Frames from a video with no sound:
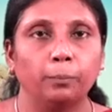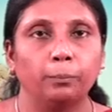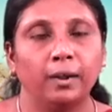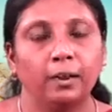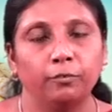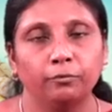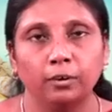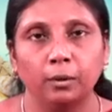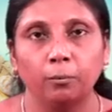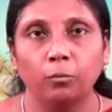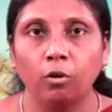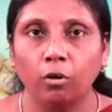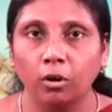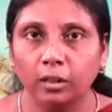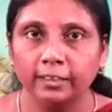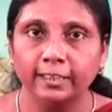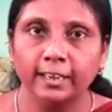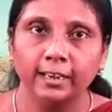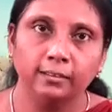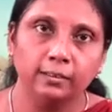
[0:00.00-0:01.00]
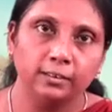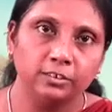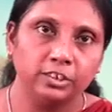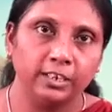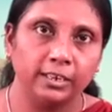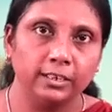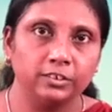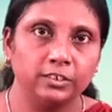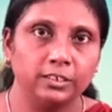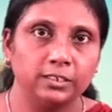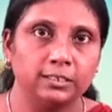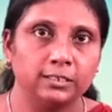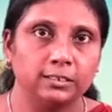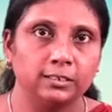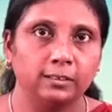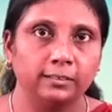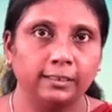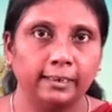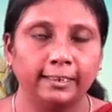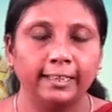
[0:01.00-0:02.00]
apart from all the other
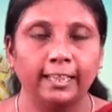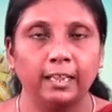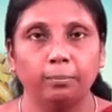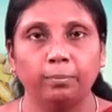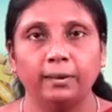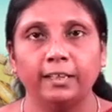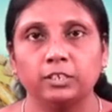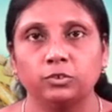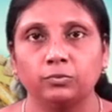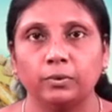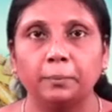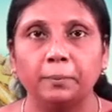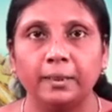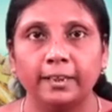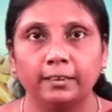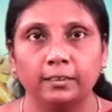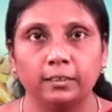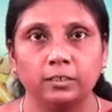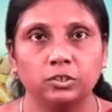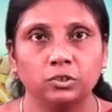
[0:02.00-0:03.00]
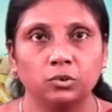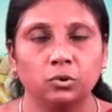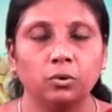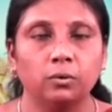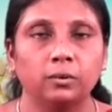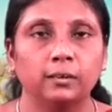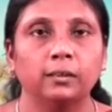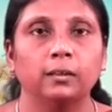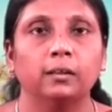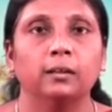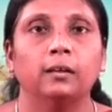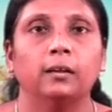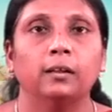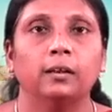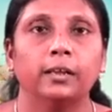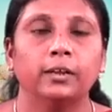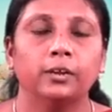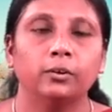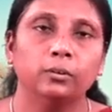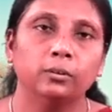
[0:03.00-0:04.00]
changes that take place when meat is cooked
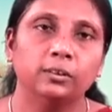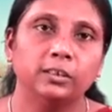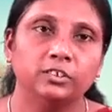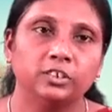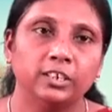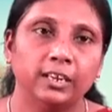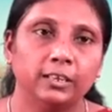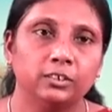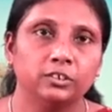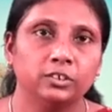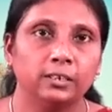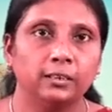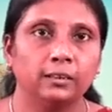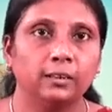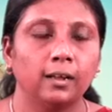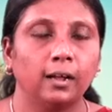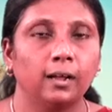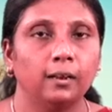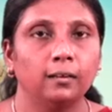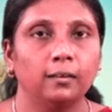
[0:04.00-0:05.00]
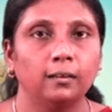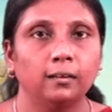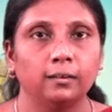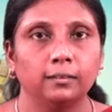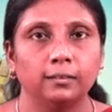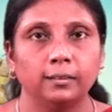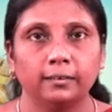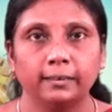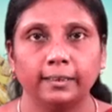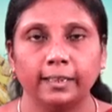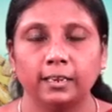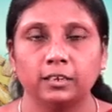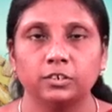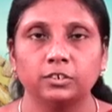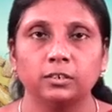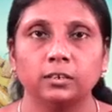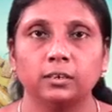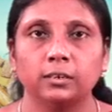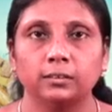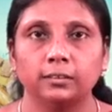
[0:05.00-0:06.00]
like you know the change in color the
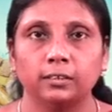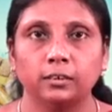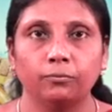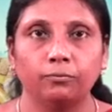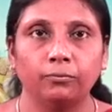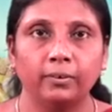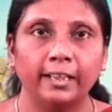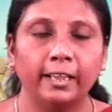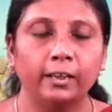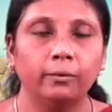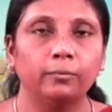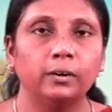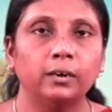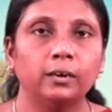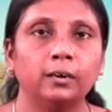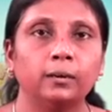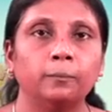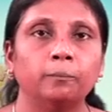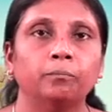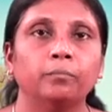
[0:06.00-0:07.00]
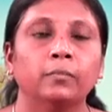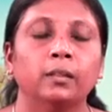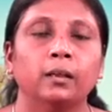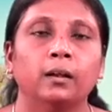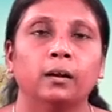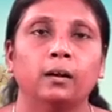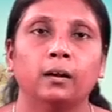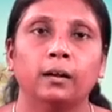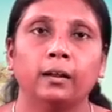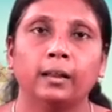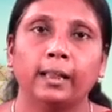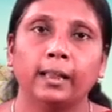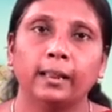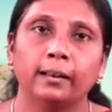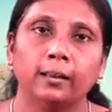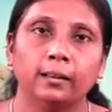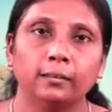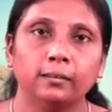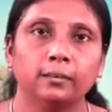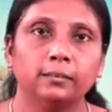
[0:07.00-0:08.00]
texture the flavor uh,
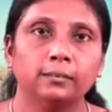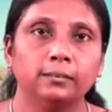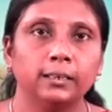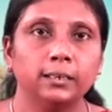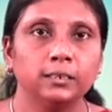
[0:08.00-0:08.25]
and other